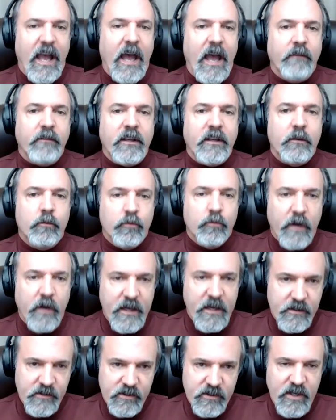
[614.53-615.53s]
having
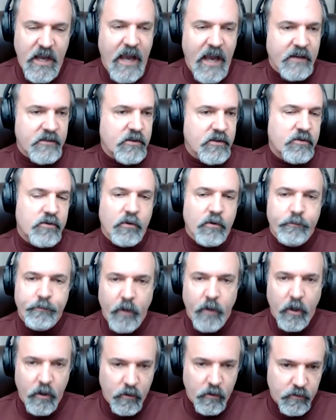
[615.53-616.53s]
raised taxes or
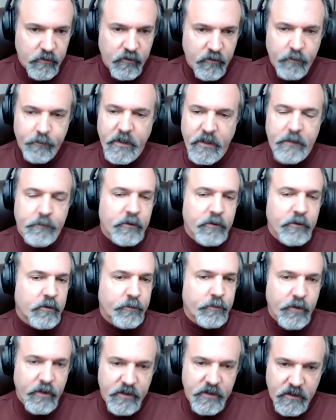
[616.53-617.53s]
borrowed from people or
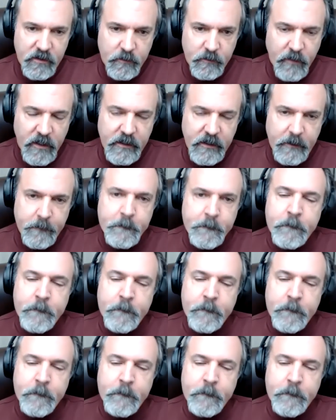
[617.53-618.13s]
printed the money.